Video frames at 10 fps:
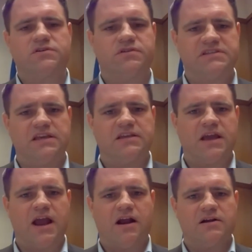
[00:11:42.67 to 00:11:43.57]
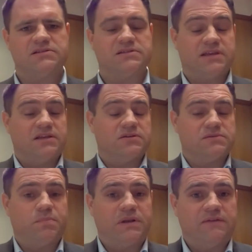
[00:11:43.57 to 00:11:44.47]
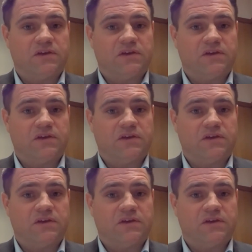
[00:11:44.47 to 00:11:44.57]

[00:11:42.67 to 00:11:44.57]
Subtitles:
Chris Heaton-Harris, has said he doesn't believe the